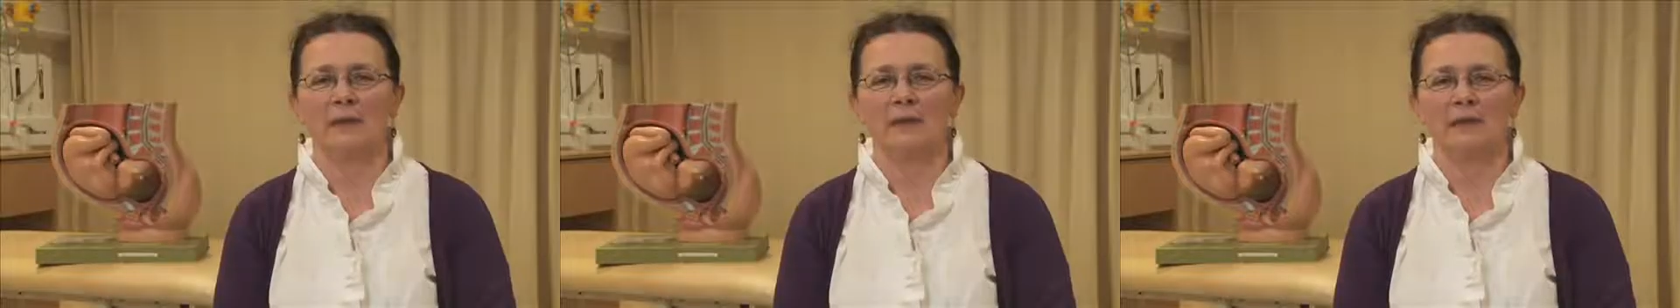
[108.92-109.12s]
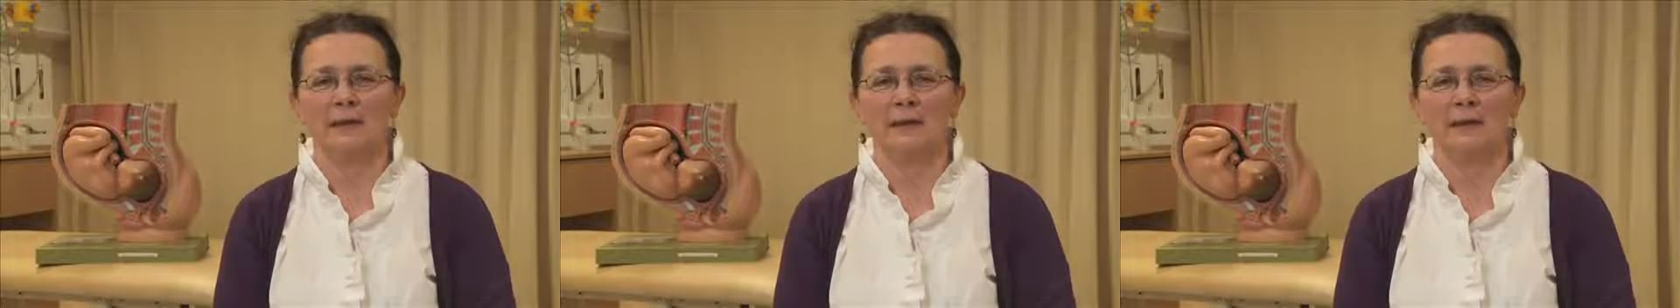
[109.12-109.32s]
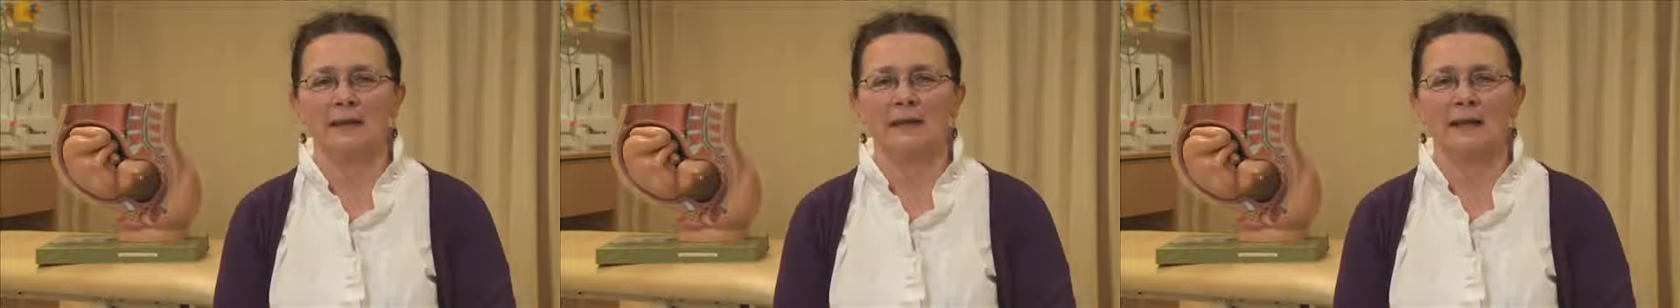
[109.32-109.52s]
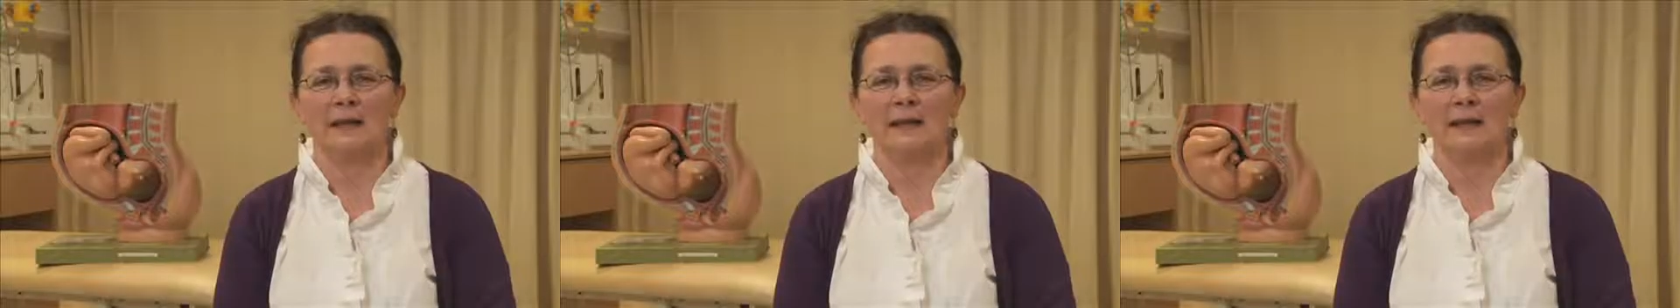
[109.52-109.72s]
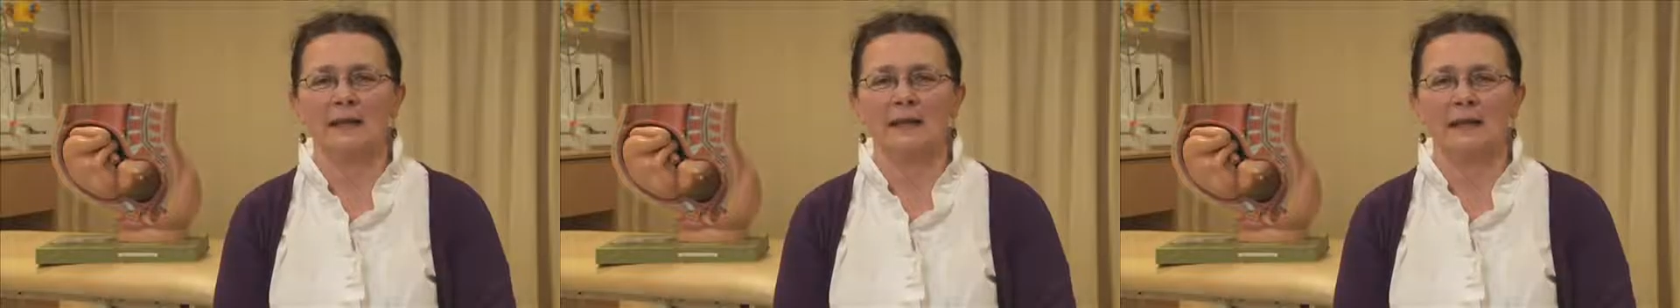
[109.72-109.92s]
recognised
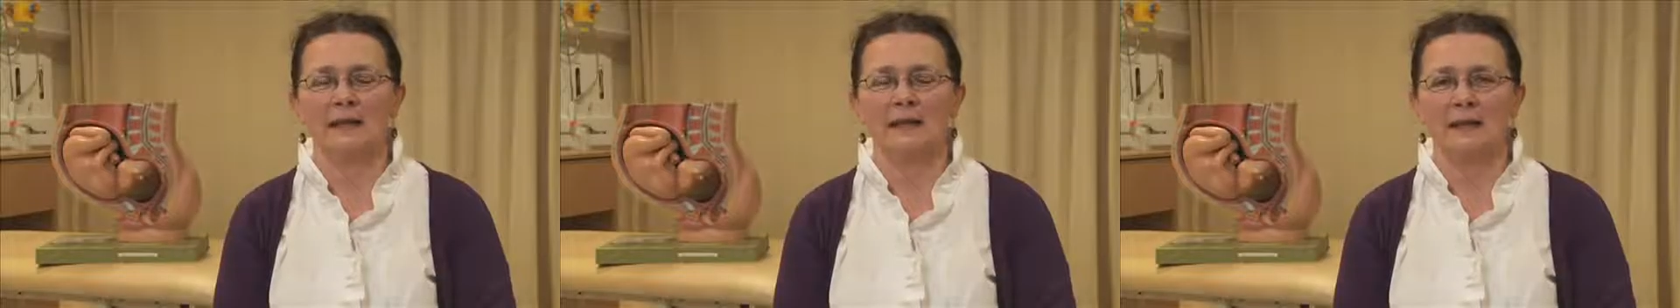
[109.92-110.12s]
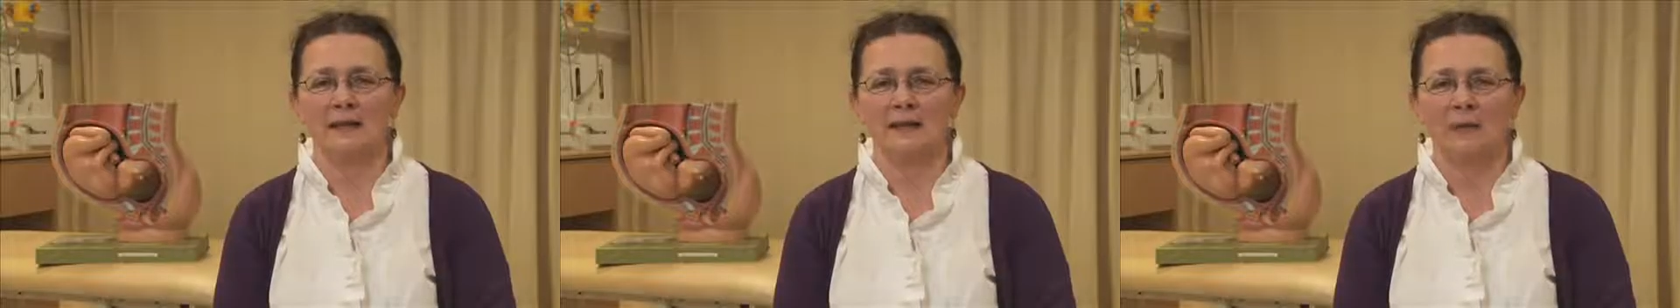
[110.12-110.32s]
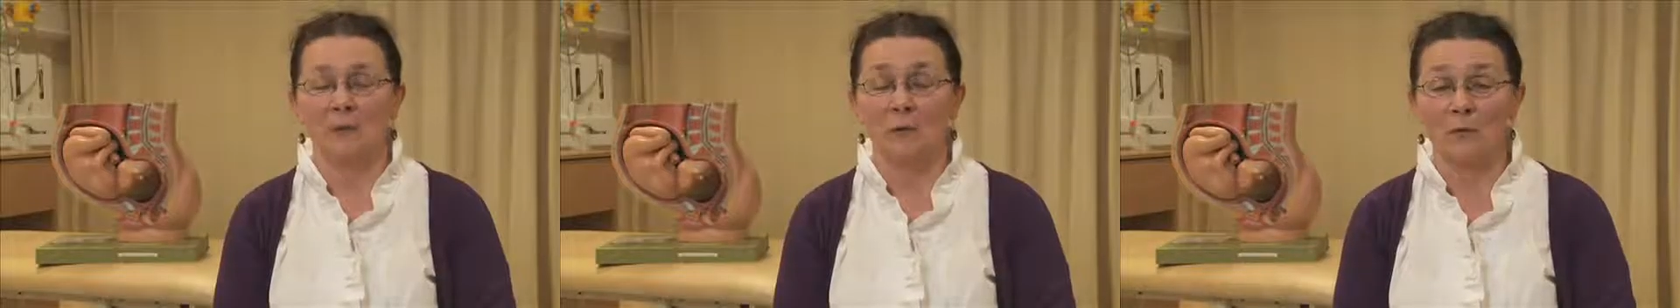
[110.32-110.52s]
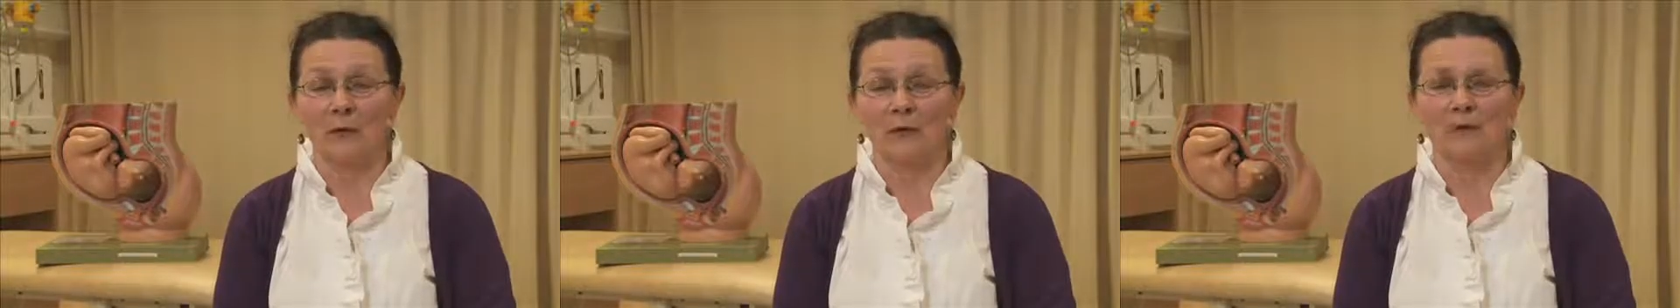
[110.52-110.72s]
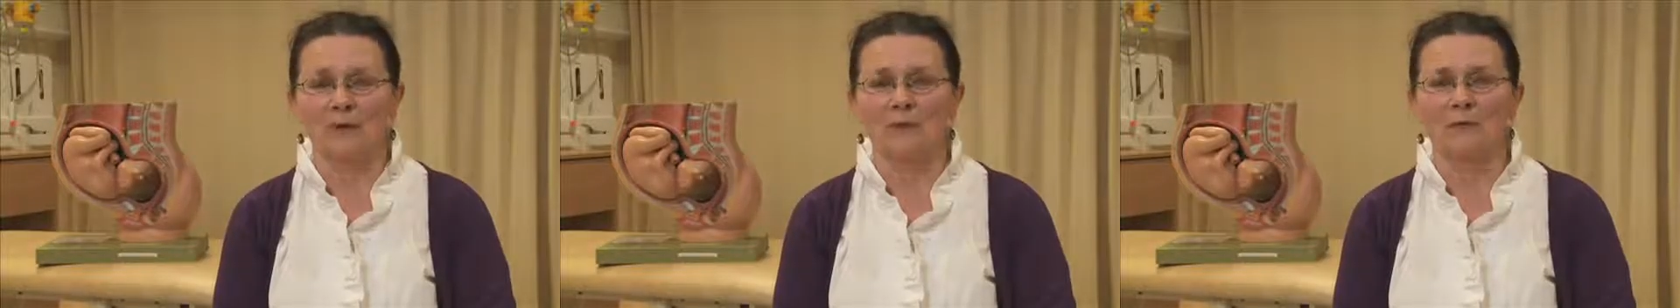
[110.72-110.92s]
in their
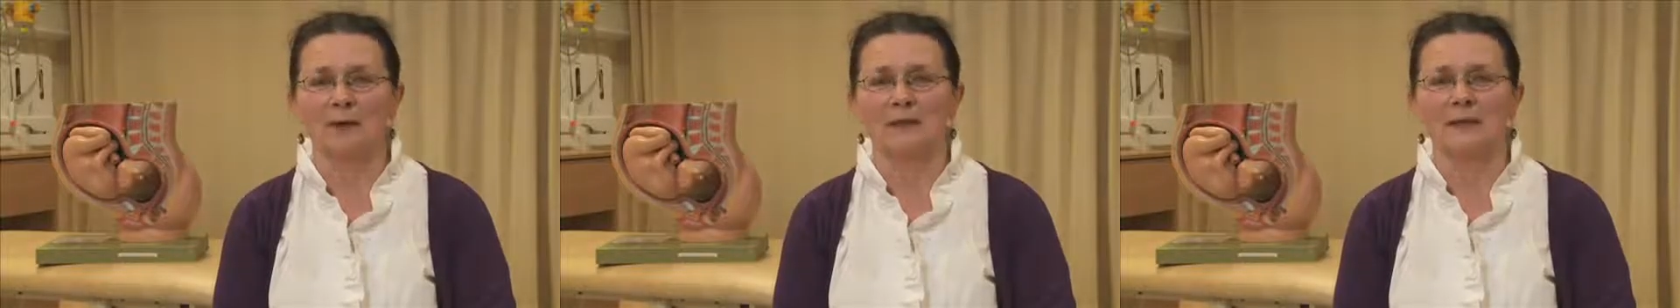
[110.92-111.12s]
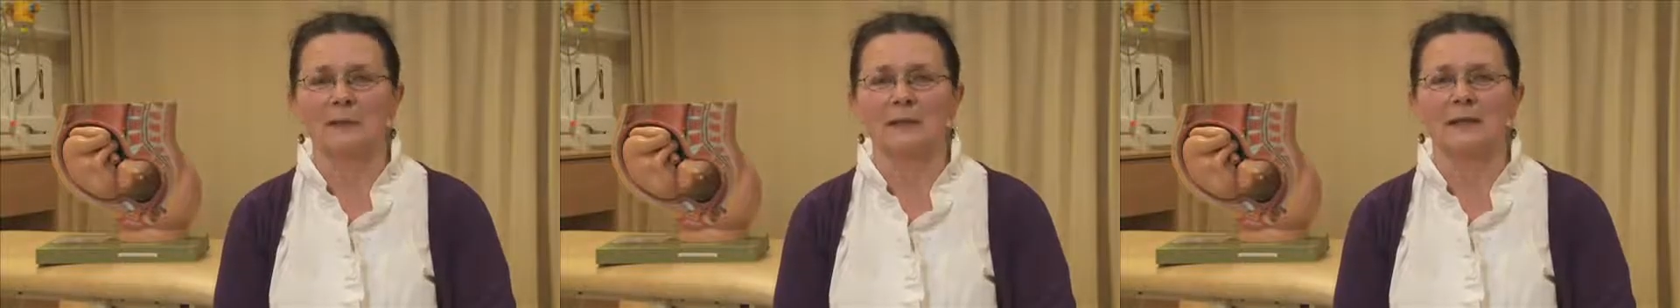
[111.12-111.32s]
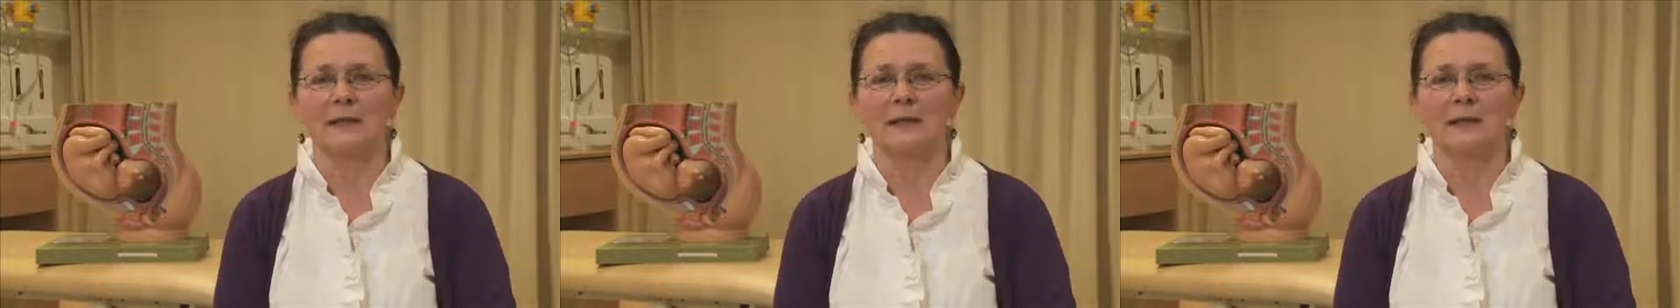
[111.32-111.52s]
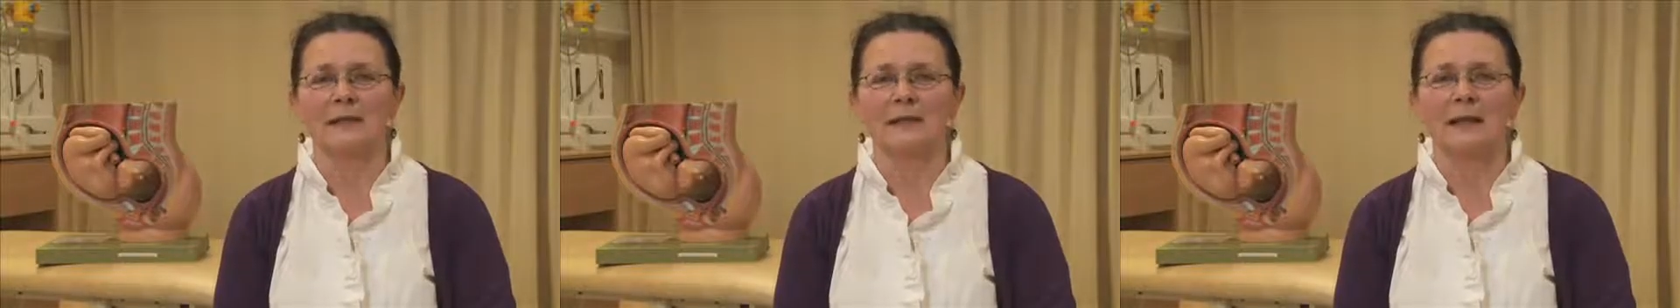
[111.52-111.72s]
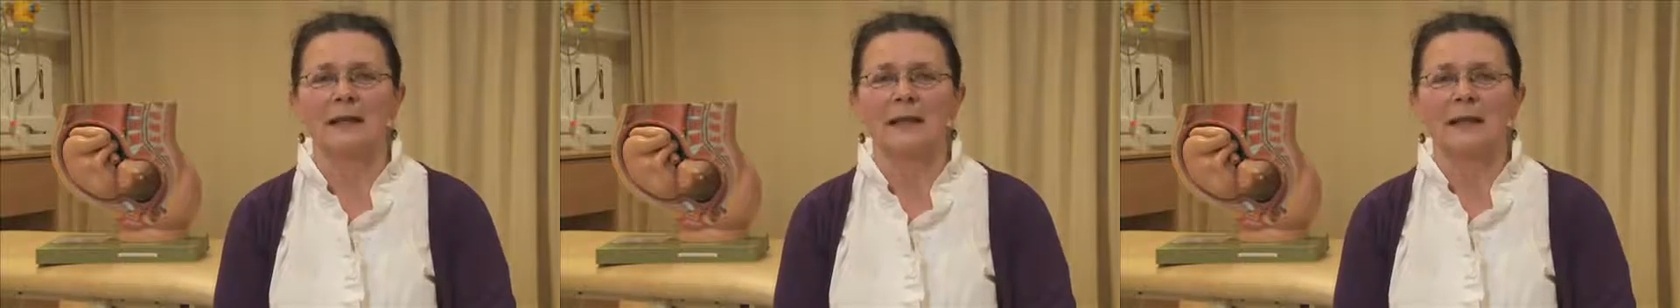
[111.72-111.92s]
own area of
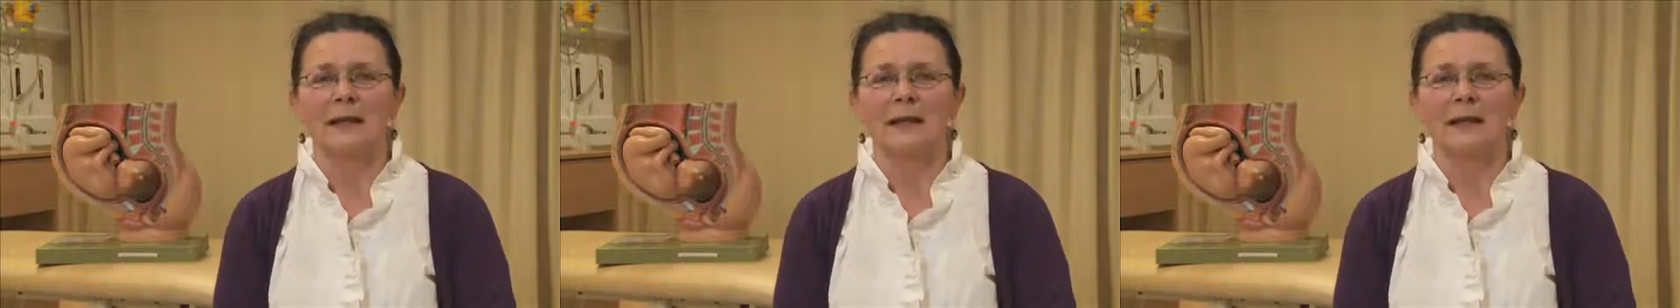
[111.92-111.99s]
expertise,